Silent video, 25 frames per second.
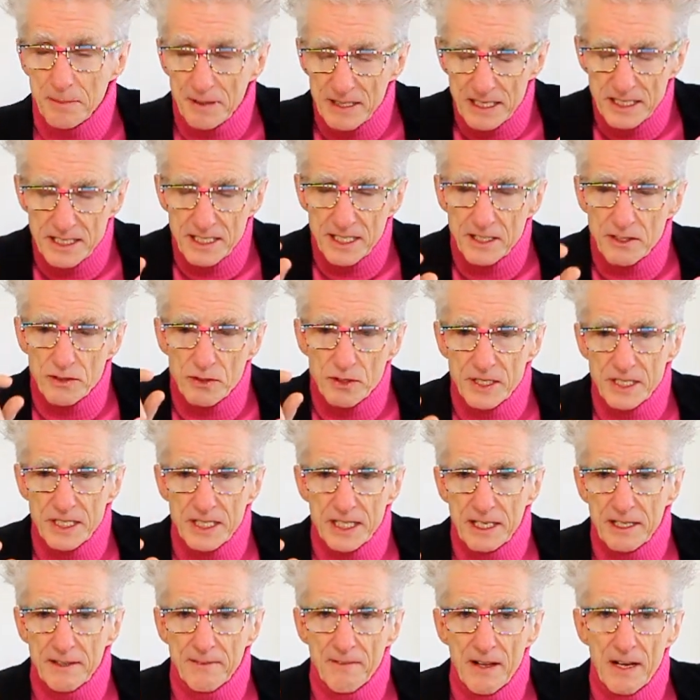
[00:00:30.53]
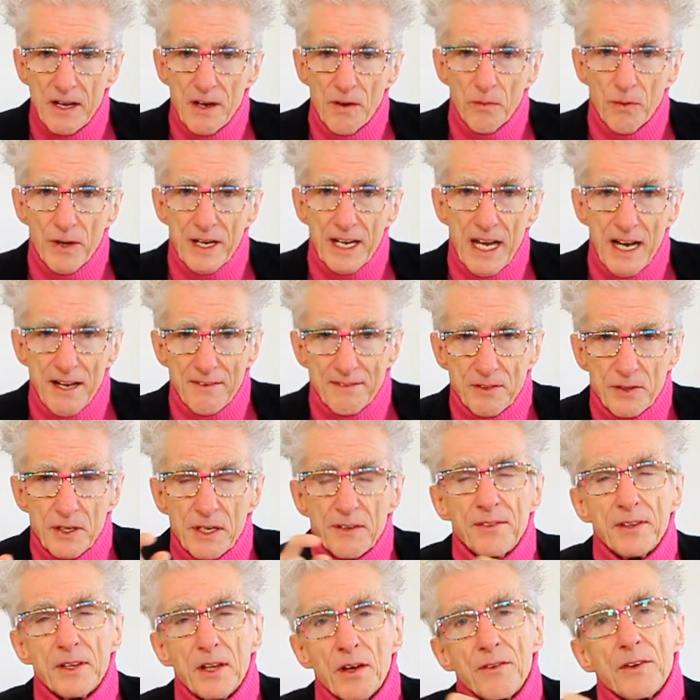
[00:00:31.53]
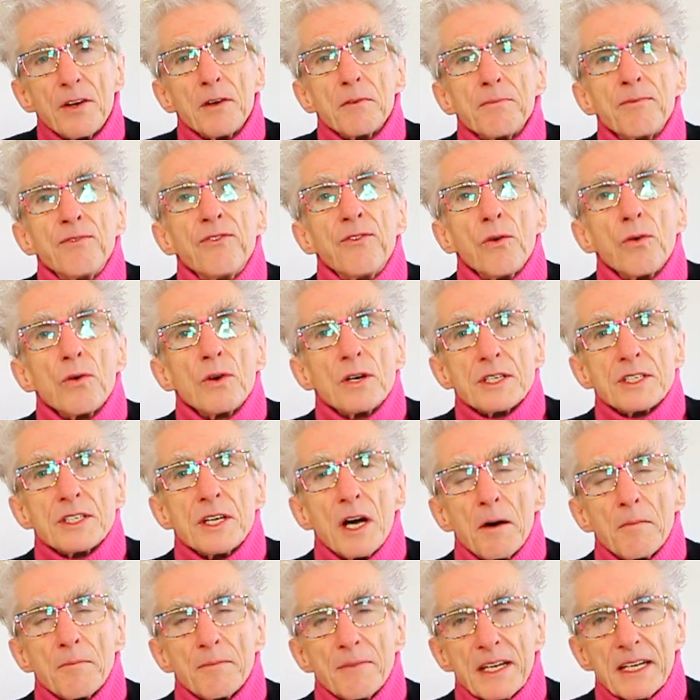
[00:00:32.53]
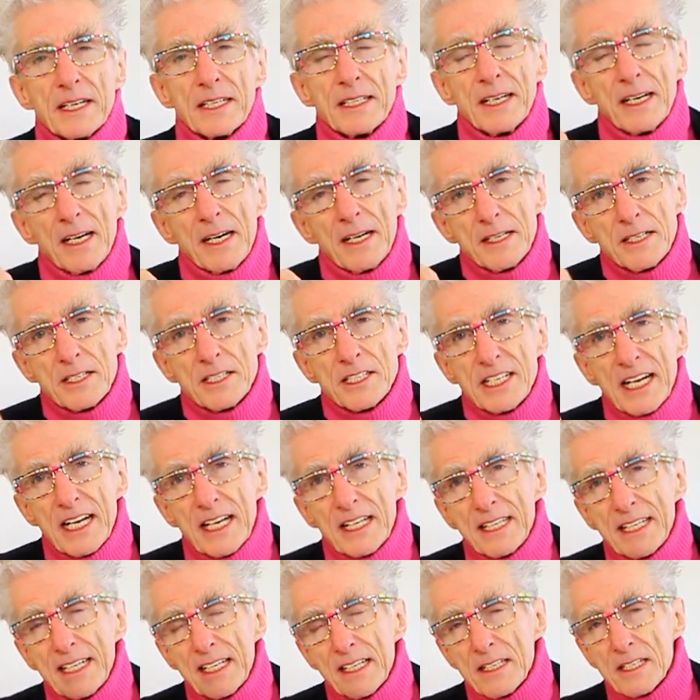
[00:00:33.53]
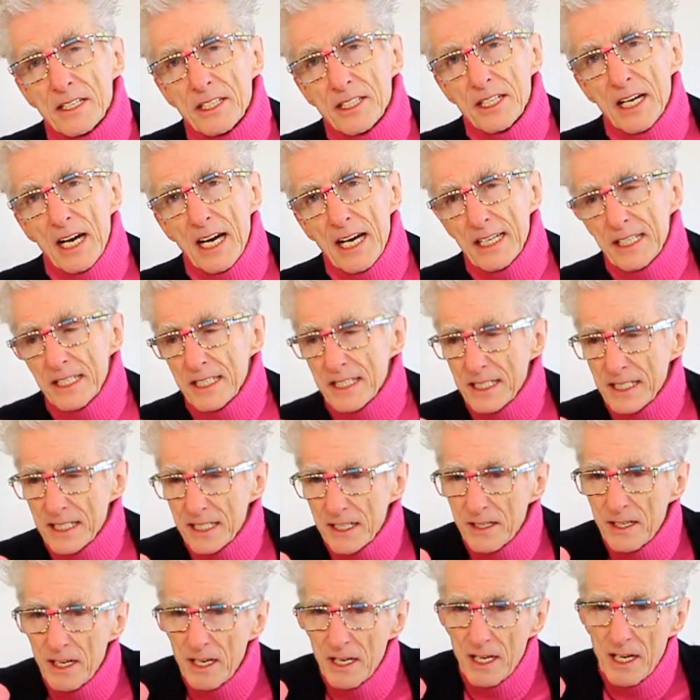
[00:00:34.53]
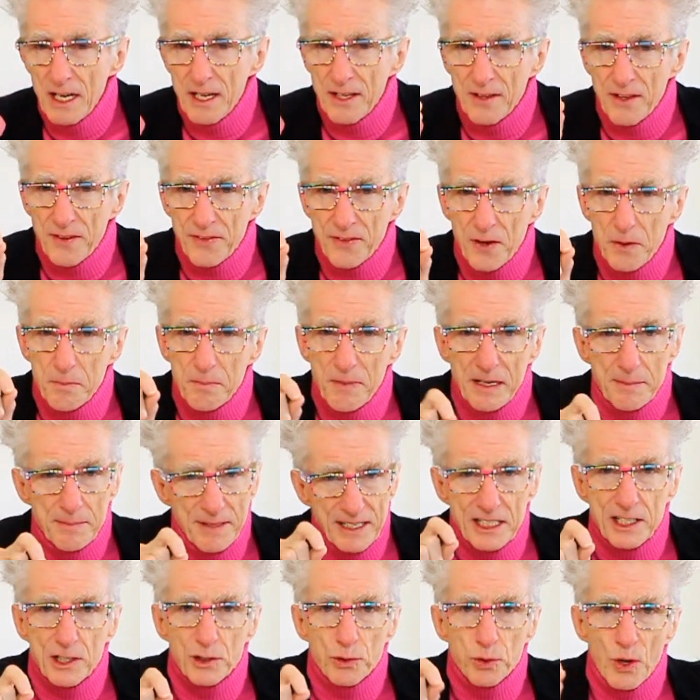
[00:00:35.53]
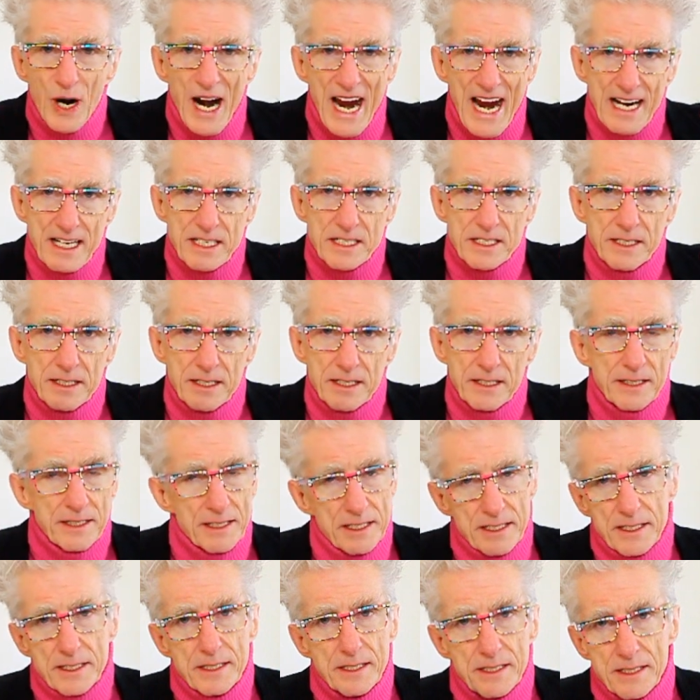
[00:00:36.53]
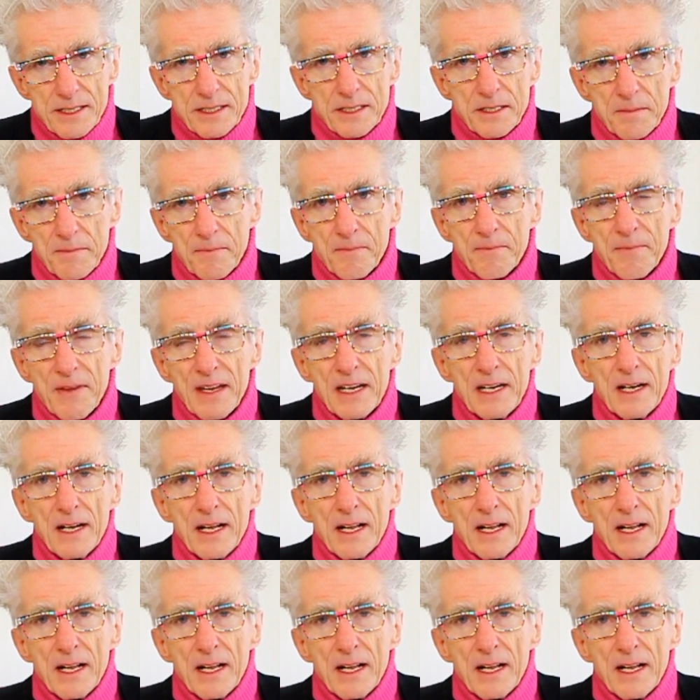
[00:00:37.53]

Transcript: But it's interesting, well, you have to, even though you're for something, to understand the other side, to see that there may be cracks in the system